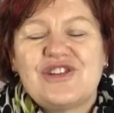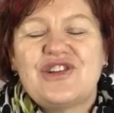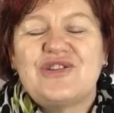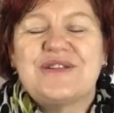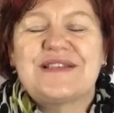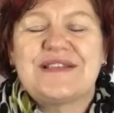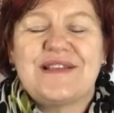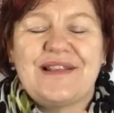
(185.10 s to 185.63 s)

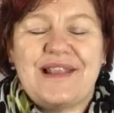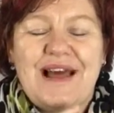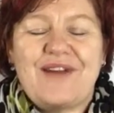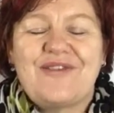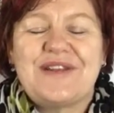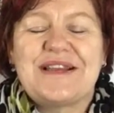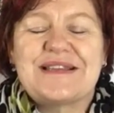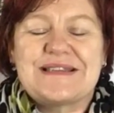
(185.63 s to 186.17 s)
choose to
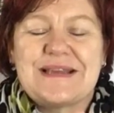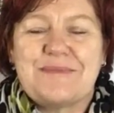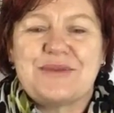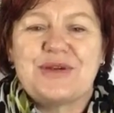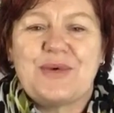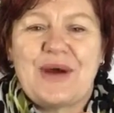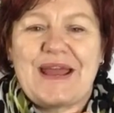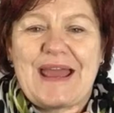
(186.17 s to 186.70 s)
love and
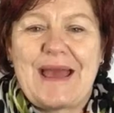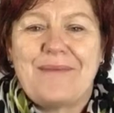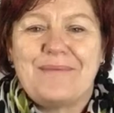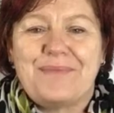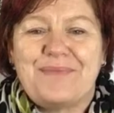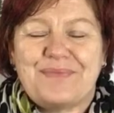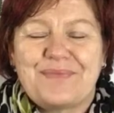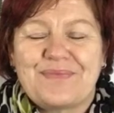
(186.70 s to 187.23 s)
accept who I
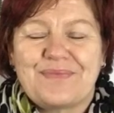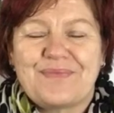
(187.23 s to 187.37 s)
am.